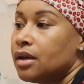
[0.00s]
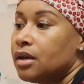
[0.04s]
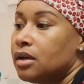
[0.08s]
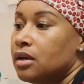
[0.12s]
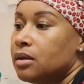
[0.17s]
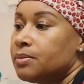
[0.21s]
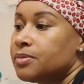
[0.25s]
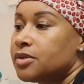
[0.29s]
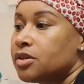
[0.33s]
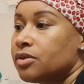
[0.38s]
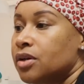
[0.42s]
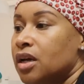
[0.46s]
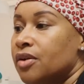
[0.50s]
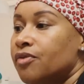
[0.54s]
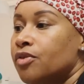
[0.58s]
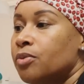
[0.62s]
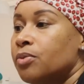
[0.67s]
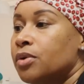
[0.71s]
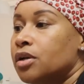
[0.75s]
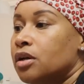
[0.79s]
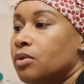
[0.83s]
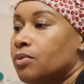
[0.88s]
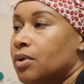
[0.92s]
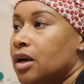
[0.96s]
Um, so
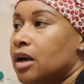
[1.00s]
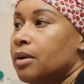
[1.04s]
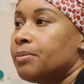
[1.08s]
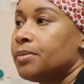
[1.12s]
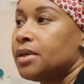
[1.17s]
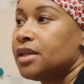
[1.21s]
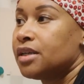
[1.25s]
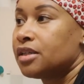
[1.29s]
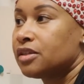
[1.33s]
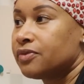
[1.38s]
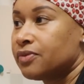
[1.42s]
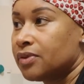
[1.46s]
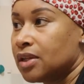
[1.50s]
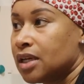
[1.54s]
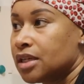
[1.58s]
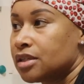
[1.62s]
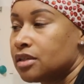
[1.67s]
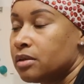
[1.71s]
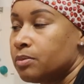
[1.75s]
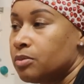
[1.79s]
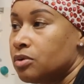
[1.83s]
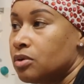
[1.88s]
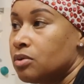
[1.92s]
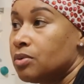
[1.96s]
everyone around me is
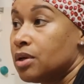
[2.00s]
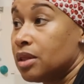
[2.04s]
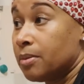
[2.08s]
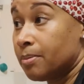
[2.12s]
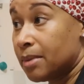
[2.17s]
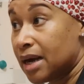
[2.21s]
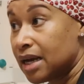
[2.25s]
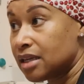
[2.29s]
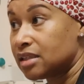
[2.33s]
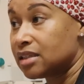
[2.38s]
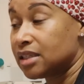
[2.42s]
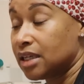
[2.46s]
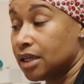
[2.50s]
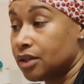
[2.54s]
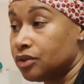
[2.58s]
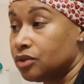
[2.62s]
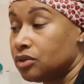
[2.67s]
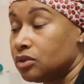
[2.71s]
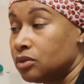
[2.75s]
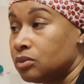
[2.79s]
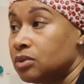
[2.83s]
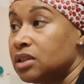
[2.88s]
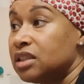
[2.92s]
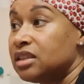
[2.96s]
flexible with my
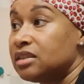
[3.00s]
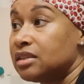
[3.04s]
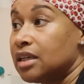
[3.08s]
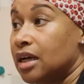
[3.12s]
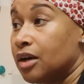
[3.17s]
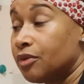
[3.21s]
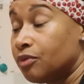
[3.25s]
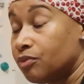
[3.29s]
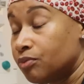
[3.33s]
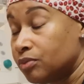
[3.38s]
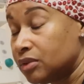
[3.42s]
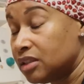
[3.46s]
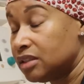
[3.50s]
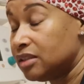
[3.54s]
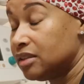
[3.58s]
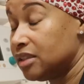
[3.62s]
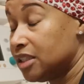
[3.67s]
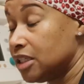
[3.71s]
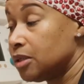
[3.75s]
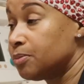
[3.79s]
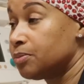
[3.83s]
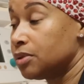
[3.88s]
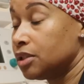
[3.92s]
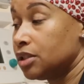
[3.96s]
schedule, which I
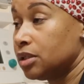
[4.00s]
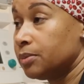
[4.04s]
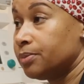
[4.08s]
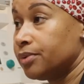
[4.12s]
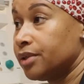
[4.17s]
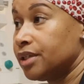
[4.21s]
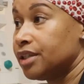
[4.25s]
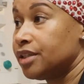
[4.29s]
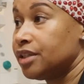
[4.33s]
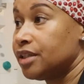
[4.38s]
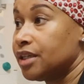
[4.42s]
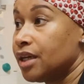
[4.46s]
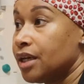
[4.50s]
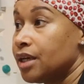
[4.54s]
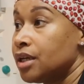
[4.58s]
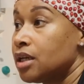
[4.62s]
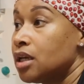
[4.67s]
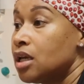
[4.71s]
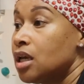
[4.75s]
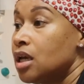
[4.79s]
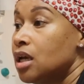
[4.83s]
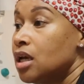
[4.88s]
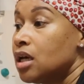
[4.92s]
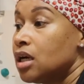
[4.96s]
deeply
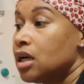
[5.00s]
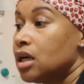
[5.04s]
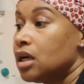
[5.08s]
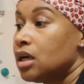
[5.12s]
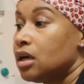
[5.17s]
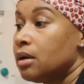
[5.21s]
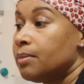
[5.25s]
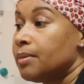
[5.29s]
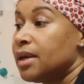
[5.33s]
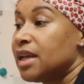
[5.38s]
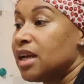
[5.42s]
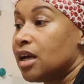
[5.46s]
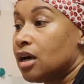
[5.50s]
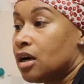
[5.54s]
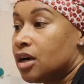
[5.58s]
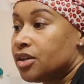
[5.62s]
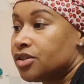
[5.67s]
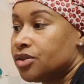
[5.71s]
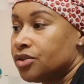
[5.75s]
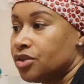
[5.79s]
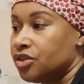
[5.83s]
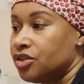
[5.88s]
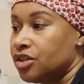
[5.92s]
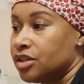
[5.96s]
appreciate. Um, and I
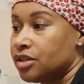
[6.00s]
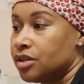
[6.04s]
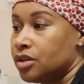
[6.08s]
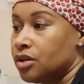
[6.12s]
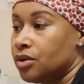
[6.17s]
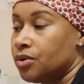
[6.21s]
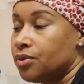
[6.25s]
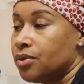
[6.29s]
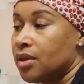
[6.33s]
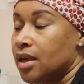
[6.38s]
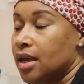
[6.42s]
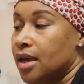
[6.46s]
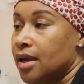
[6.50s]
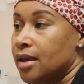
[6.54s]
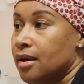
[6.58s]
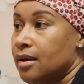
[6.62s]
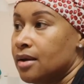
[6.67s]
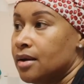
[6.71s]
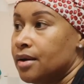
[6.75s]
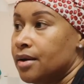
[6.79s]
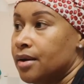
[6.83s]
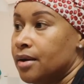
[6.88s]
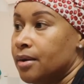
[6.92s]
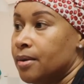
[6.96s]
also just know
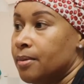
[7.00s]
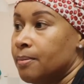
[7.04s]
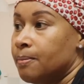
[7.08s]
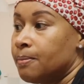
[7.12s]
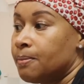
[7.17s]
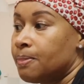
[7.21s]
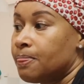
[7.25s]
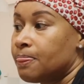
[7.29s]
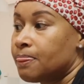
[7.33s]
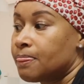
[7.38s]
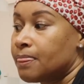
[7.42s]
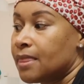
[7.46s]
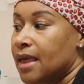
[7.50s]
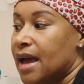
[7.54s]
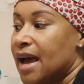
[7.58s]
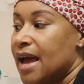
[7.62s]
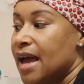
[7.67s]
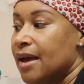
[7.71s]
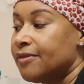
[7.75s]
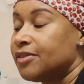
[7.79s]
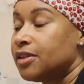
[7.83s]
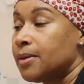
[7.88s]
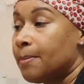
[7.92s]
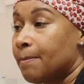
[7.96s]
that um,
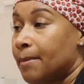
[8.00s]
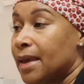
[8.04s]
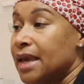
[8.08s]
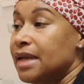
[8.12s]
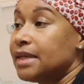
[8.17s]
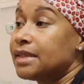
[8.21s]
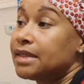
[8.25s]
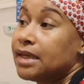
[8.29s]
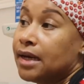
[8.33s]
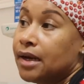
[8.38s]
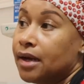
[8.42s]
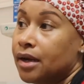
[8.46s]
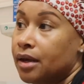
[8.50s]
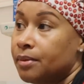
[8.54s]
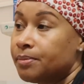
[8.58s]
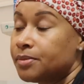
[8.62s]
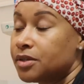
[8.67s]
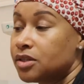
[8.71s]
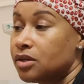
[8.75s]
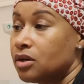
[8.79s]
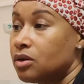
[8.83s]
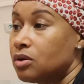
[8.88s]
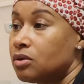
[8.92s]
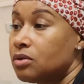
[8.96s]
I have to make time.
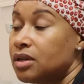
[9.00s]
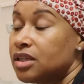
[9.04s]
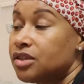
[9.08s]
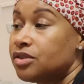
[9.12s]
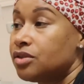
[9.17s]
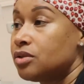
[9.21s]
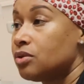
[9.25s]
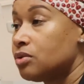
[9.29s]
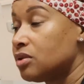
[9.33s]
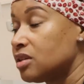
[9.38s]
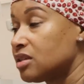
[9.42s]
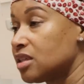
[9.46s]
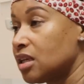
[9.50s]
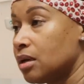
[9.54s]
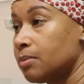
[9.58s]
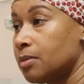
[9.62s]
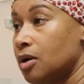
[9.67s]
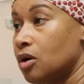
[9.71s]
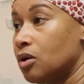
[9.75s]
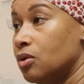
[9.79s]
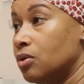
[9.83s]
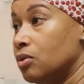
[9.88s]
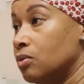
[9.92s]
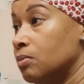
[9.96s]
So as soon as
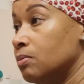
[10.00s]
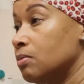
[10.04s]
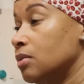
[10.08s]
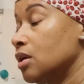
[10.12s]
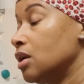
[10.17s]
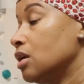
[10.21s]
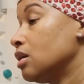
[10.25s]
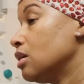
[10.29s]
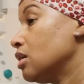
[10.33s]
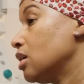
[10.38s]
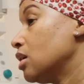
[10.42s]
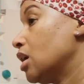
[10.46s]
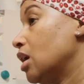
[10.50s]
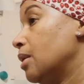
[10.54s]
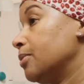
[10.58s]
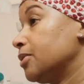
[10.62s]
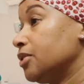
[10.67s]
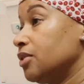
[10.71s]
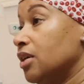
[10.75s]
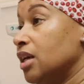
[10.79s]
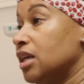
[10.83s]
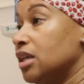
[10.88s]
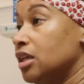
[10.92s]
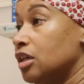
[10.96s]
I'm home,
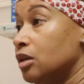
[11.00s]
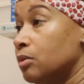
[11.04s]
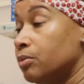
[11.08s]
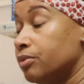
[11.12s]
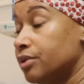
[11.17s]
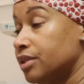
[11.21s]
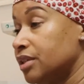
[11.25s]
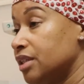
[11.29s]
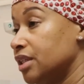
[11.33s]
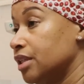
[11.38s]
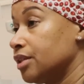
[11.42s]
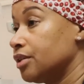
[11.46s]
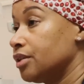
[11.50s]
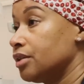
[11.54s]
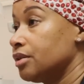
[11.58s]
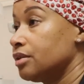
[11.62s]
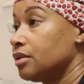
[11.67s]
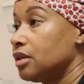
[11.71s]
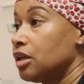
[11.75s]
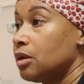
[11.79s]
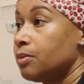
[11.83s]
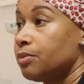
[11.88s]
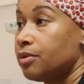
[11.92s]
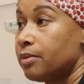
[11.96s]
I'm trying to help with
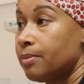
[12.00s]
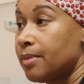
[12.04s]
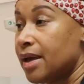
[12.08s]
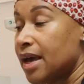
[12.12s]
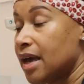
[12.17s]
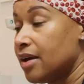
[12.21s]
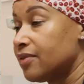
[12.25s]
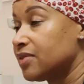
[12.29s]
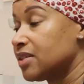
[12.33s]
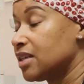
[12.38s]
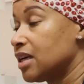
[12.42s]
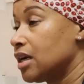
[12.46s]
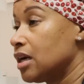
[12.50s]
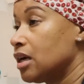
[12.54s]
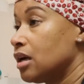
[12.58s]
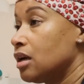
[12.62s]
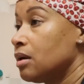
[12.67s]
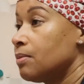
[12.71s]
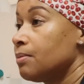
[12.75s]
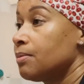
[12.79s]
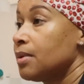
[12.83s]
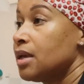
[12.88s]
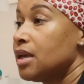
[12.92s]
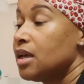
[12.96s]
dinner, help with bath
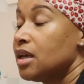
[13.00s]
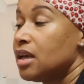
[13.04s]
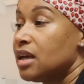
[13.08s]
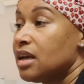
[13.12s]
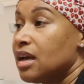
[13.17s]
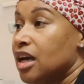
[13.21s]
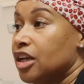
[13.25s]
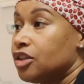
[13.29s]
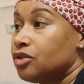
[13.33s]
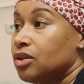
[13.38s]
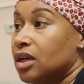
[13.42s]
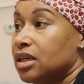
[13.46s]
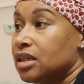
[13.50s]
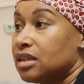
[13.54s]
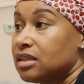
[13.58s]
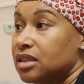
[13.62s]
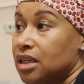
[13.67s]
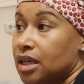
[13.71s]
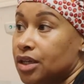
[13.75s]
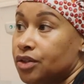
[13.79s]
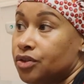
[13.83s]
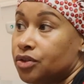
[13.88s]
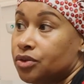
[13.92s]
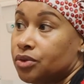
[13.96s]
time, I try to
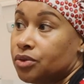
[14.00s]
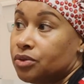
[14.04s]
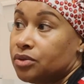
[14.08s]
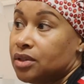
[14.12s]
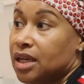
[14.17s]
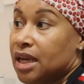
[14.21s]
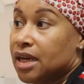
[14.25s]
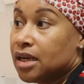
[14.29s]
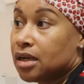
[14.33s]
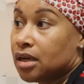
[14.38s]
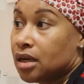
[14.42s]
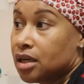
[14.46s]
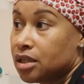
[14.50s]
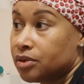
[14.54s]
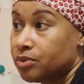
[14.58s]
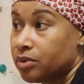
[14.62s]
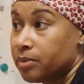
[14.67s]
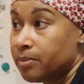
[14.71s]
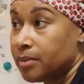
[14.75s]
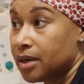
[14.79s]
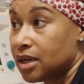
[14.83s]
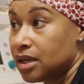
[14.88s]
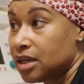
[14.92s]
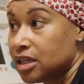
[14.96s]
schedule date nights
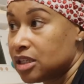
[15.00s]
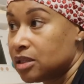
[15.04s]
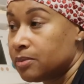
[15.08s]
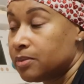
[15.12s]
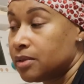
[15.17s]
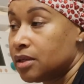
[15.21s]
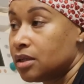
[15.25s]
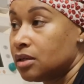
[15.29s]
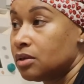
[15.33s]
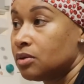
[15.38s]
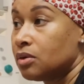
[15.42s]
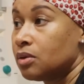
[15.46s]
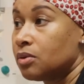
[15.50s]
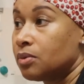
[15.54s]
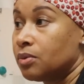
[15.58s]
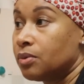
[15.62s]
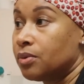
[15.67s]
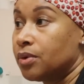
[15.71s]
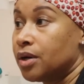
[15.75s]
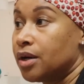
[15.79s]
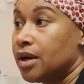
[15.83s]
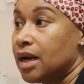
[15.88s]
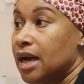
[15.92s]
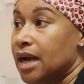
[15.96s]
with my husband
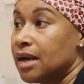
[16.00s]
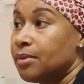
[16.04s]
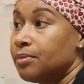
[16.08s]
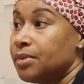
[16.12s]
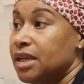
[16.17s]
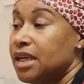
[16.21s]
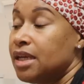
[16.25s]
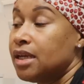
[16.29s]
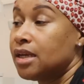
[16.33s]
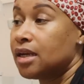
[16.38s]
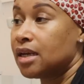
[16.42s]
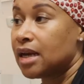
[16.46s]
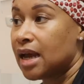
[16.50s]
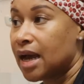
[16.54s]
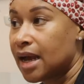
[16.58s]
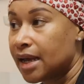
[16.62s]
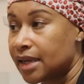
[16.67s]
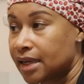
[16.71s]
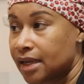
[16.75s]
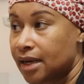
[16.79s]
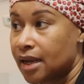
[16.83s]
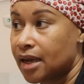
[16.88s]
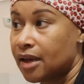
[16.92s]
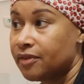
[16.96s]
where I, he and
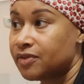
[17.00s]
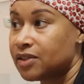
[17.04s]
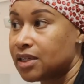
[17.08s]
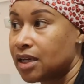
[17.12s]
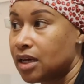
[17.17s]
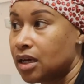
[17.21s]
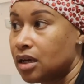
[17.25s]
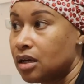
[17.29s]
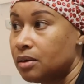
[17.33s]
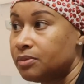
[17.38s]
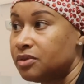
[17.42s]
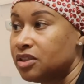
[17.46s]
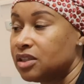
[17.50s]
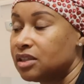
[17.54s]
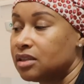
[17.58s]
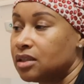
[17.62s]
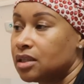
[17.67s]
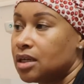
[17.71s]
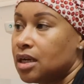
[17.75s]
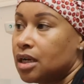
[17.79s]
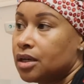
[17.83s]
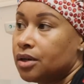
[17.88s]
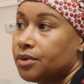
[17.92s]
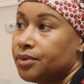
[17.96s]
I can have time
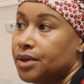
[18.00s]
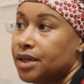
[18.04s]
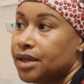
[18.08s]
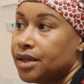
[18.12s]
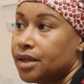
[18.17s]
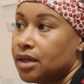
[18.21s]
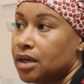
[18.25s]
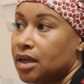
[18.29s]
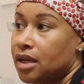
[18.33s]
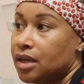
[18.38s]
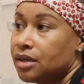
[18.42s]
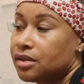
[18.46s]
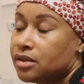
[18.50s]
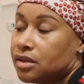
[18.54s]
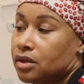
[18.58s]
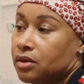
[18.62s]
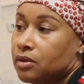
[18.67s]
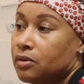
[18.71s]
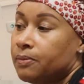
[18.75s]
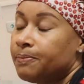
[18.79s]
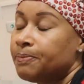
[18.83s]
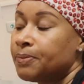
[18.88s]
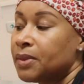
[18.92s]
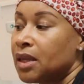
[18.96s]
just to kind of reconnect.
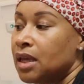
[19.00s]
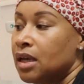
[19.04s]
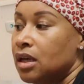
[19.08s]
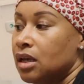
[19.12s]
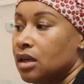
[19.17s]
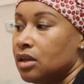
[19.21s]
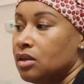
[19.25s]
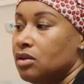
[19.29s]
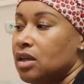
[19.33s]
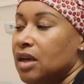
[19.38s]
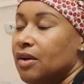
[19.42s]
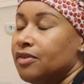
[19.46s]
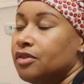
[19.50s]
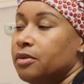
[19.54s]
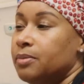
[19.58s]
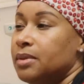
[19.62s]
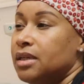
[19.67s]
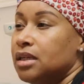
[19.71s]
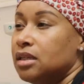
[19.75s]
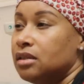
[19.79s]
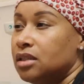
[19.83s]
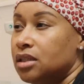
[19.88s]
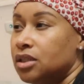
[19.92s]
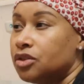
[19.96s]
So you have to
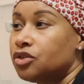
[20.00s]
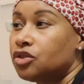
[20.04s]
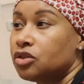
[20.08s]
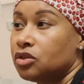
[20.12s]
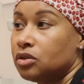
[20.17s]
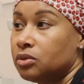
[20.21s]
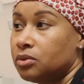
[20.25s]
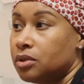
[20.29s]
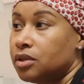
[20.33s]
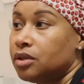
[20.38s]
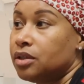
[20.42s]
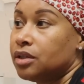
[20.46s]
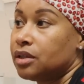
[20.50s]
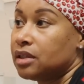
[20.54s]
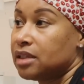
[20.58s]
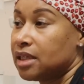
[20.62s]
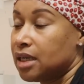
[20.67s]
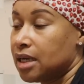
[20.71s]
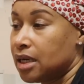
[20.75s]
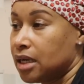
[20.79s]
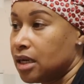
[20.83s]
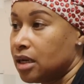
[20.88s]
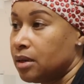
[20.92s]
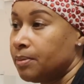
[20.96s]
be intentional with your
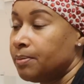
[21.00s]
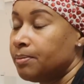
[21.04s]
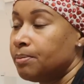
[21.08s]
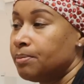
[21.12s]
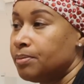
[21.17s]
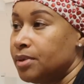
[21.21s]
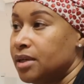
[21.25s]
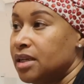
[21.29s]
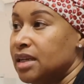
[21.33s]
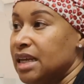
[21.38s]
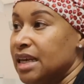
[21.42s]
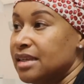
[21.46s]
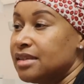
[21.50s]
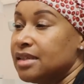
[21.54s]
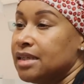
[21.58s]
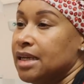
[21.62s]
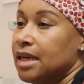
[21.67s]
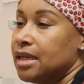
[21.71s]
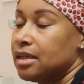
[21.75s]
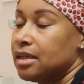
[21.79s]
time. But as an